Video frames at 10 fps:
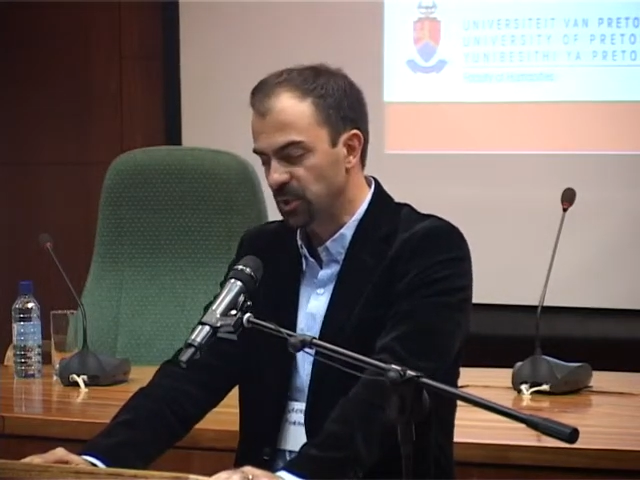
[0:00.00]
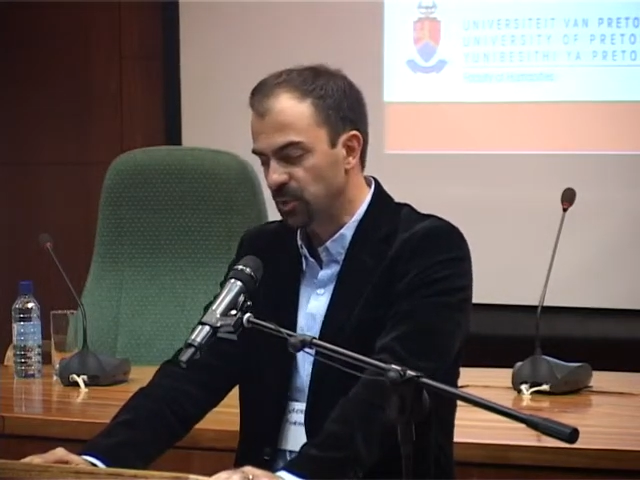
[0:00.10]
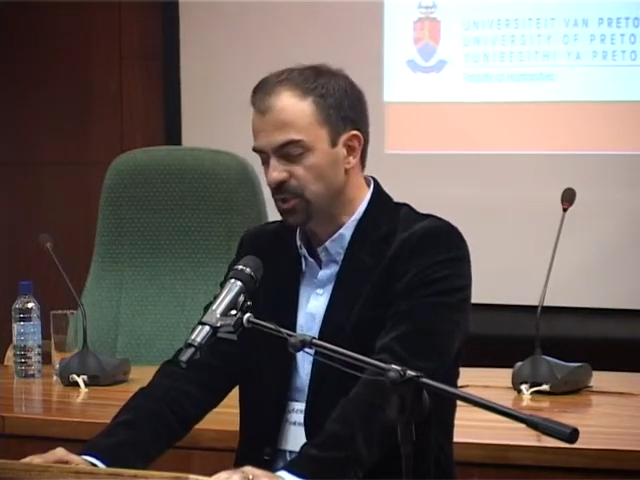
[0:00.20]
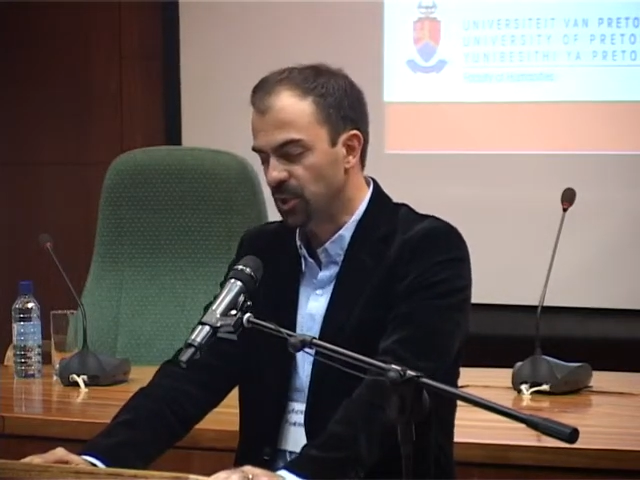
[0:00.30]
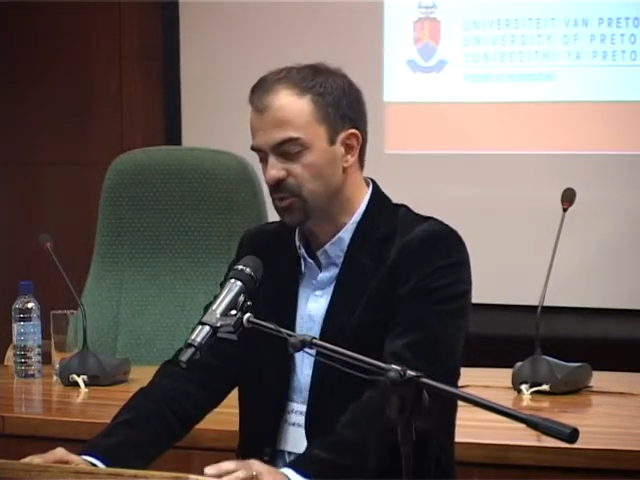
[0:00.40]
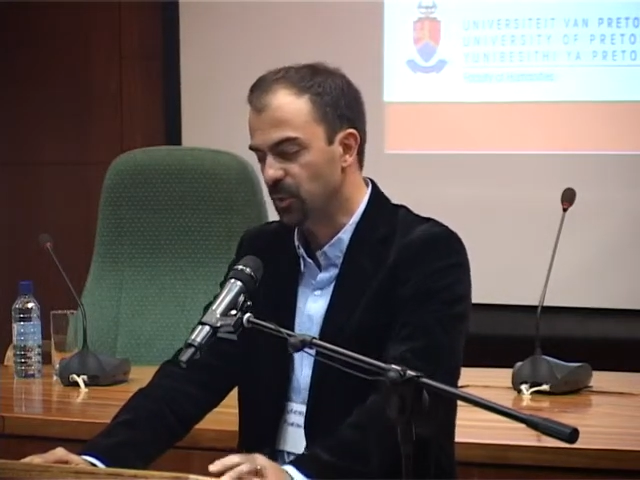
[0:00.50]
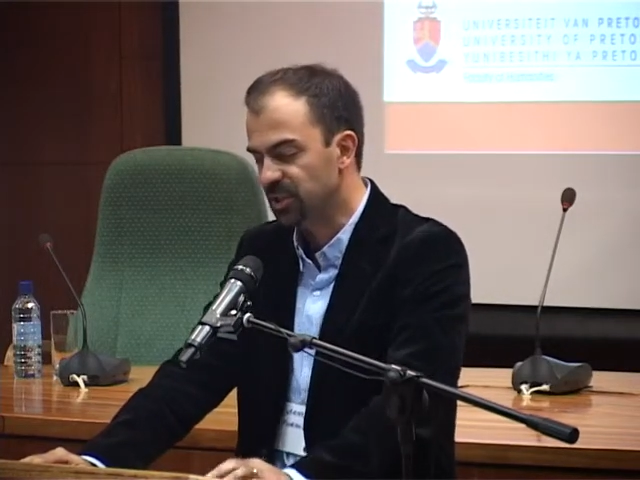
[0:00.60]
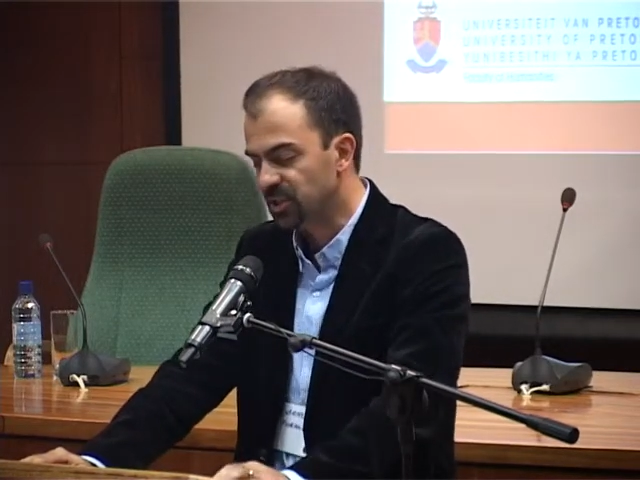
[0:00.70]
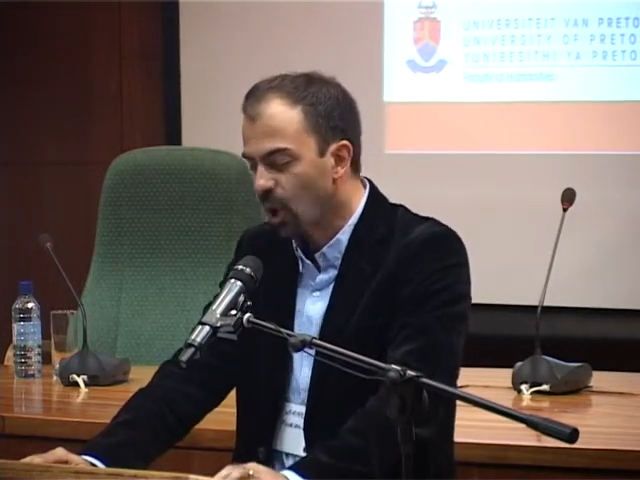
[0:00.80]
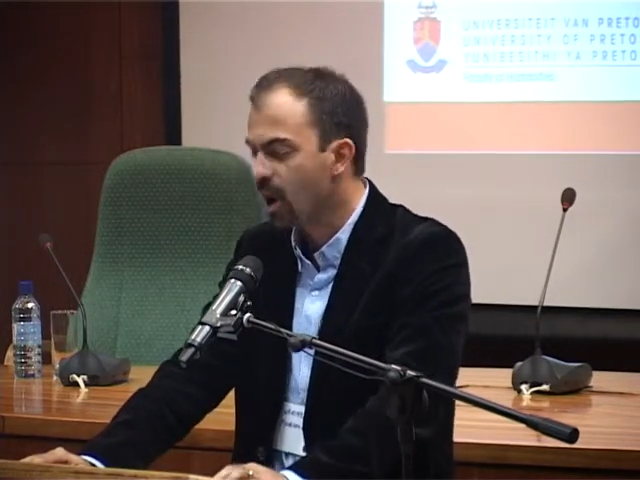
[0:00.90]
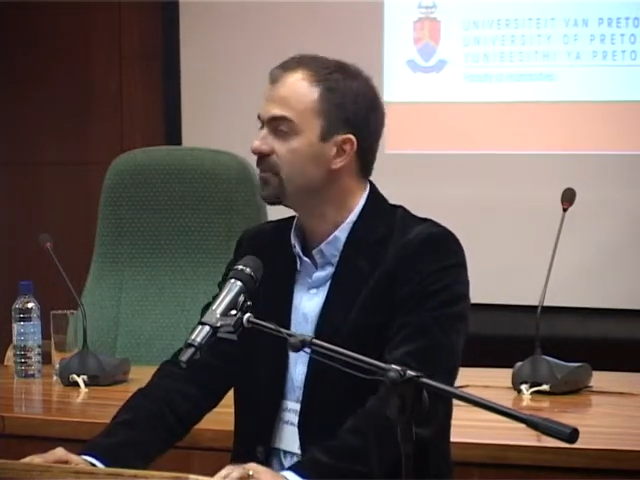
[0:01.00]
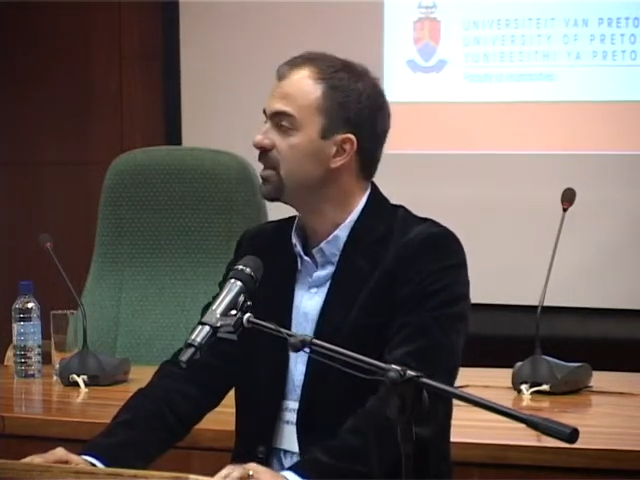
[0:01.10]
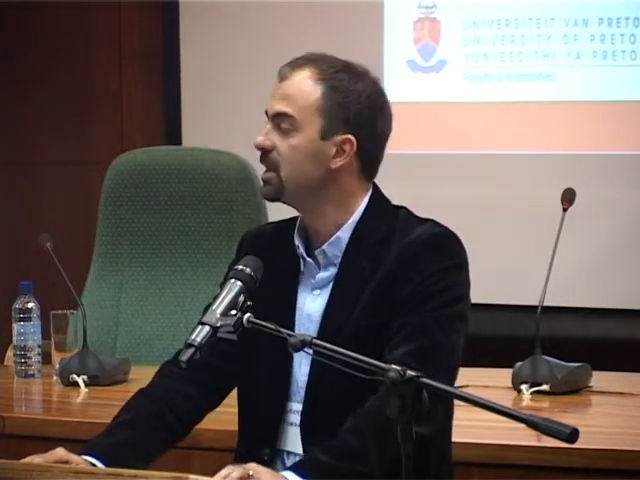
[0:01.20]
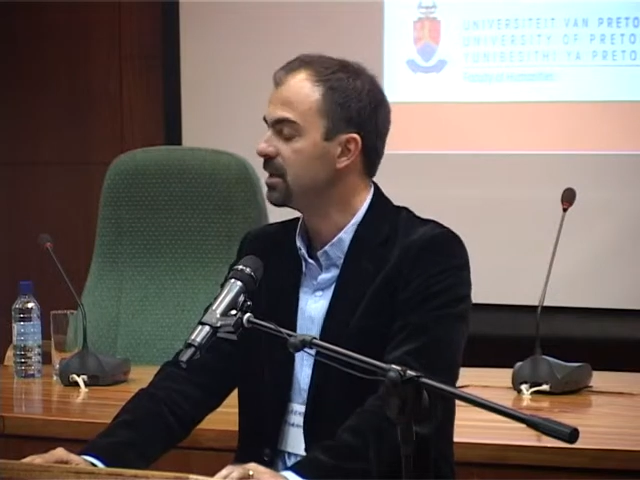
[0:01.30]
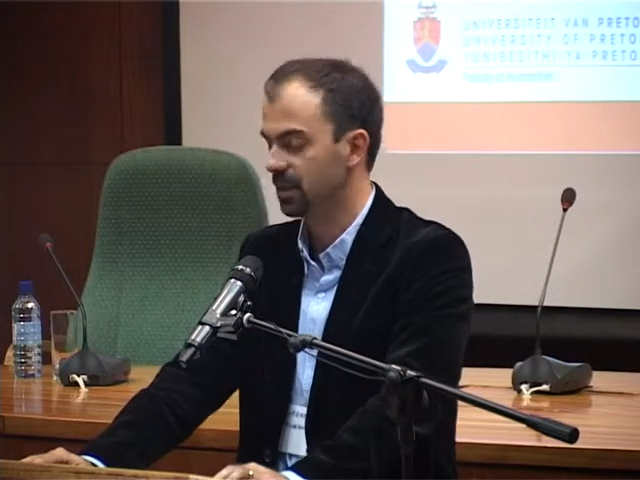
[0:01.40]
between those who are starved
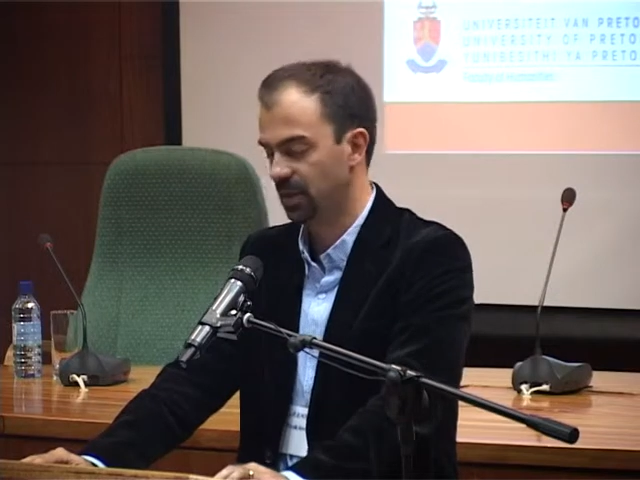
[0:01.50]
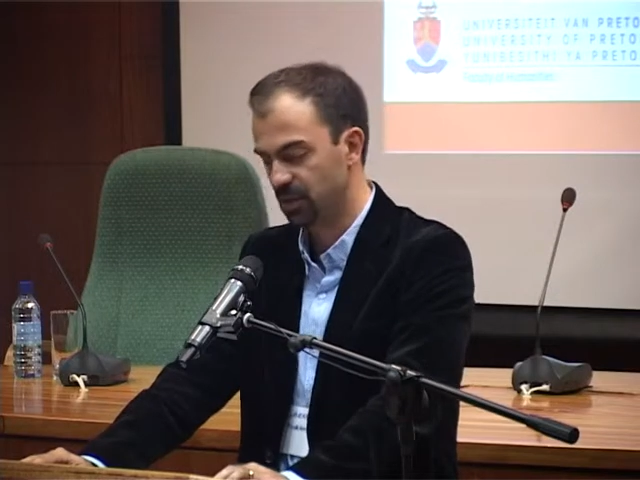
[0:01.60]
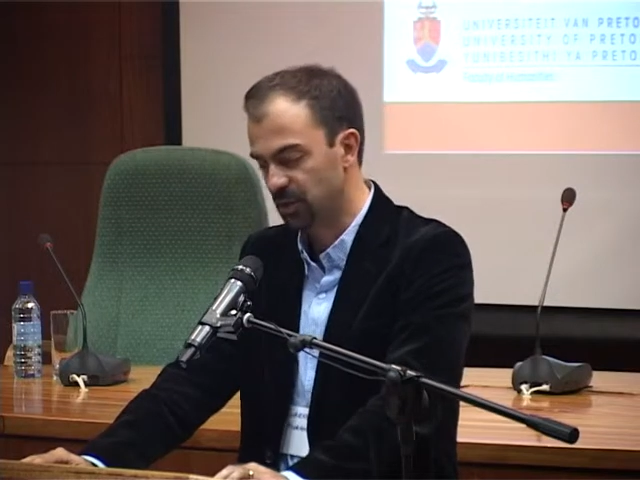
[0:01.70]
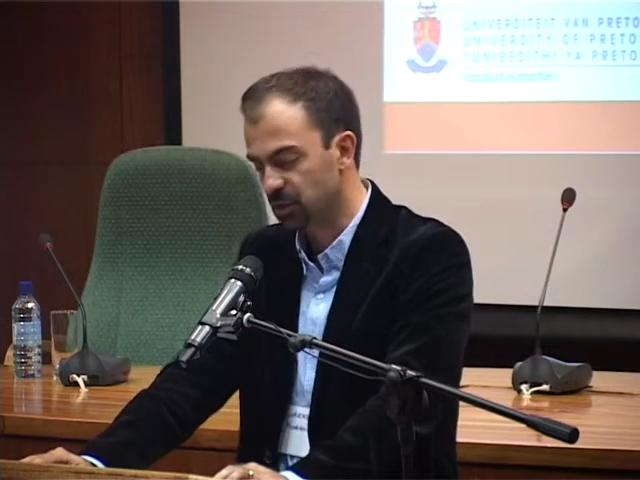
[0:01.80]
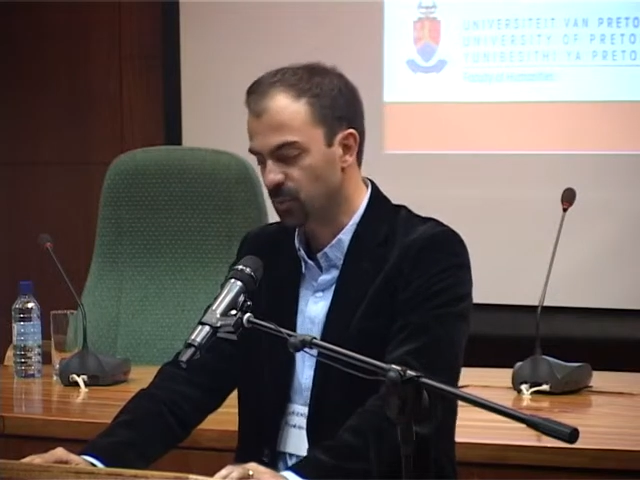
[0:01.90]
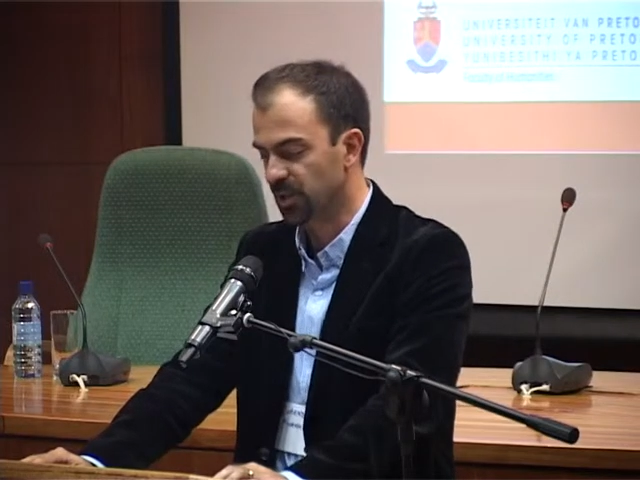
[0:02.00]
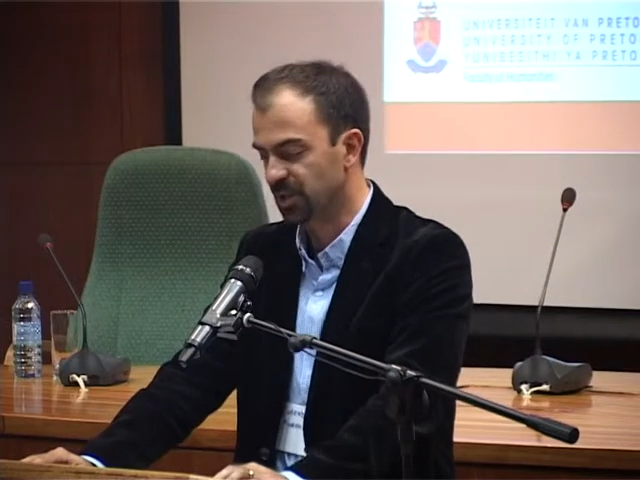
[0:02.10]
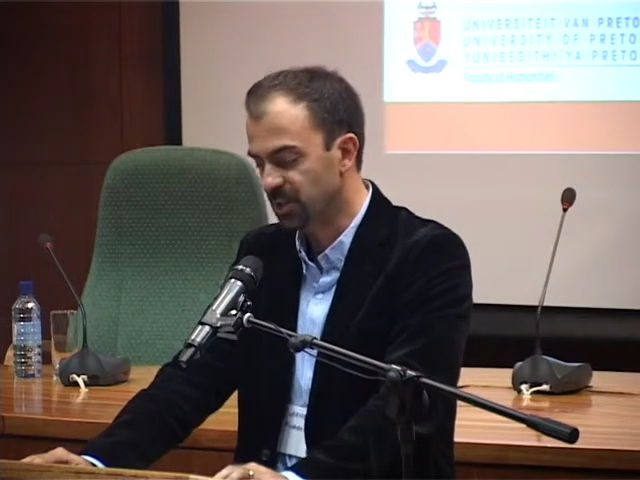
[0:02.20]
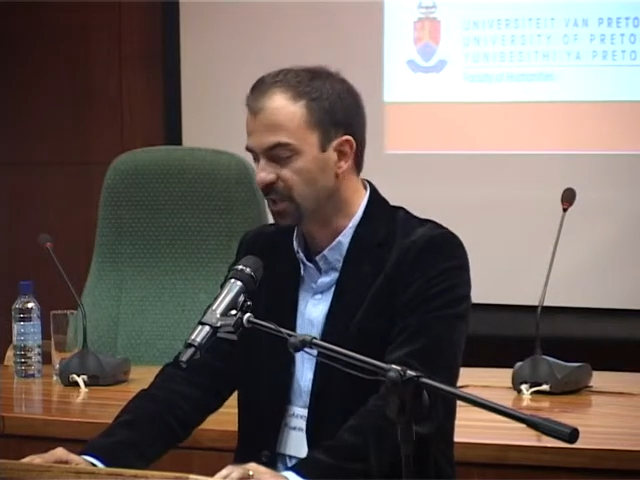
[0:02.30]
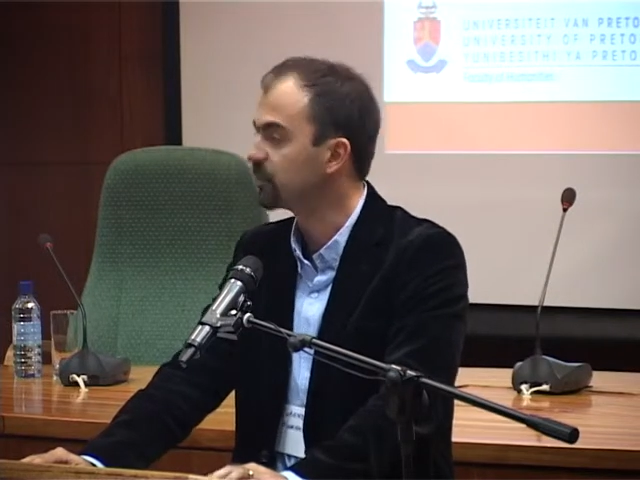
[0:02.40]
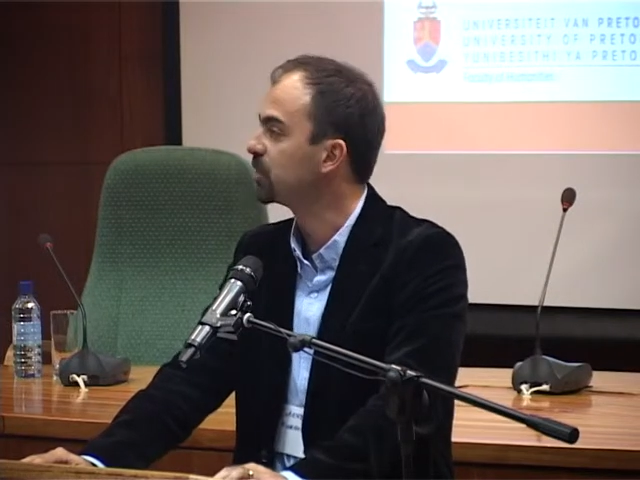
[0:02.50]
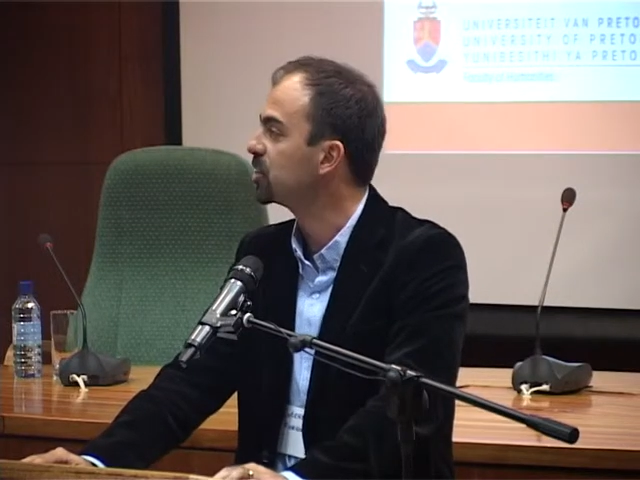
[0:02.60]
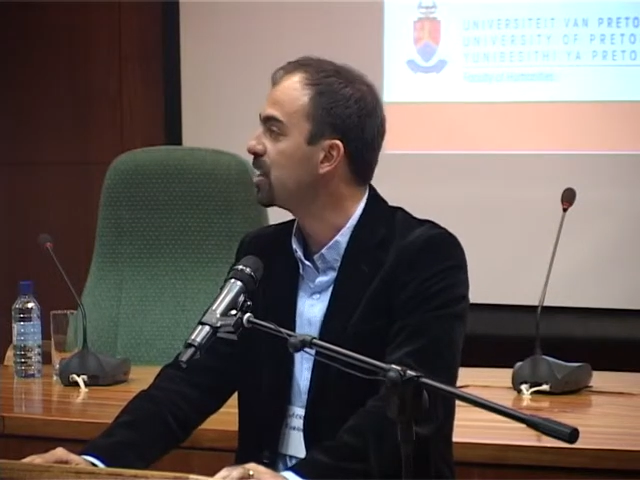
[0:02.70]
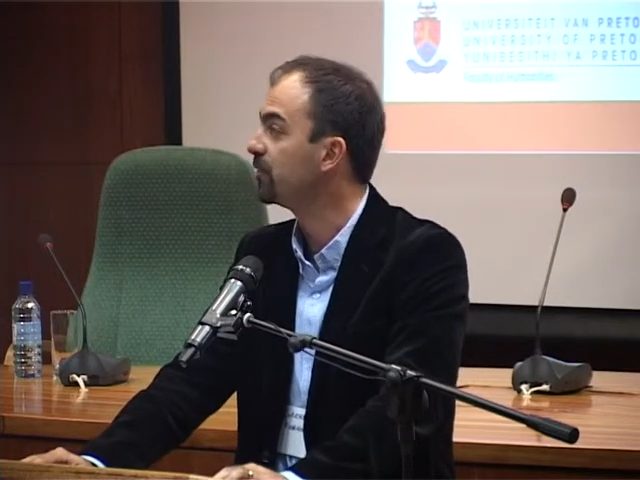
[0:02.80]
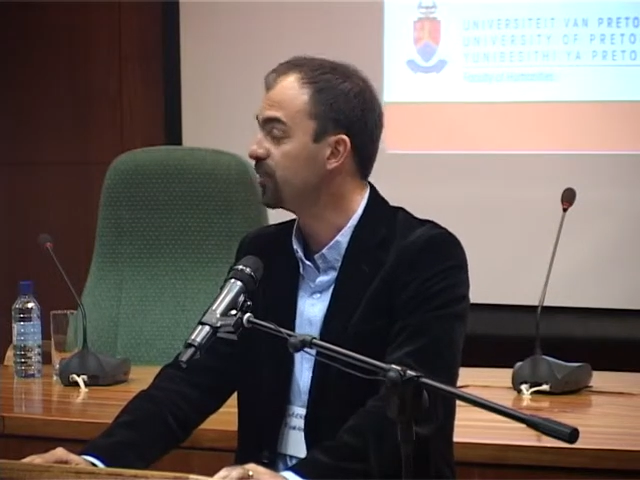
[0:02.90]
and those who are stuffed with
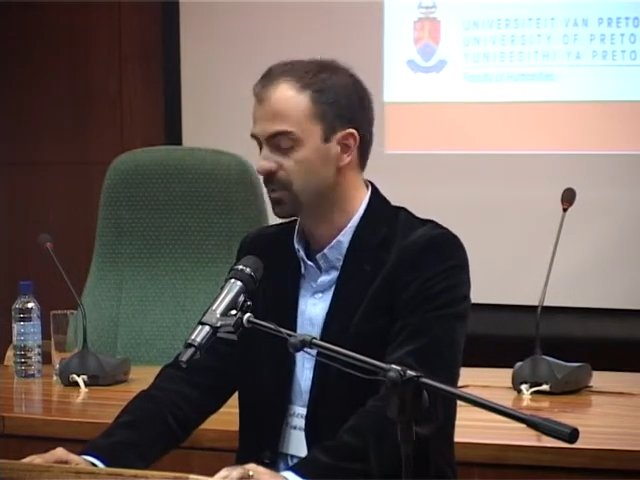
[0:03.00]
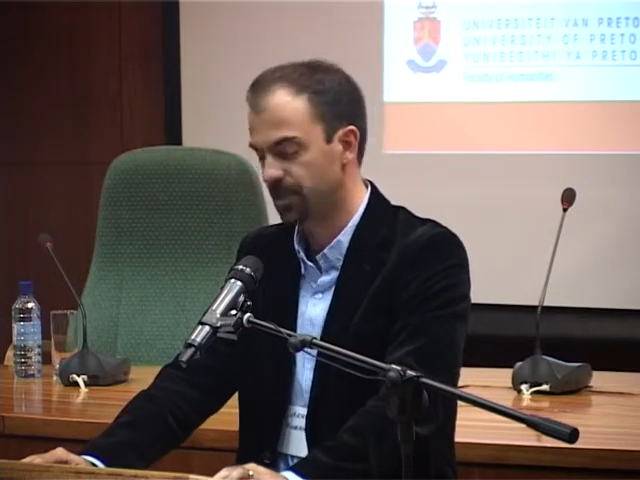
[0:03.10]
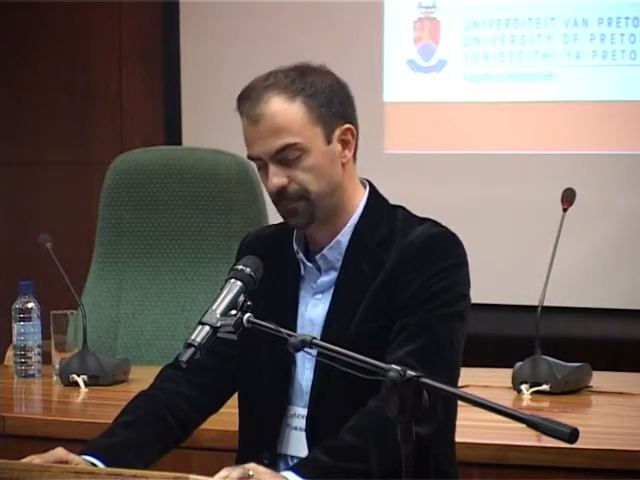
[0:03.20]
junk food.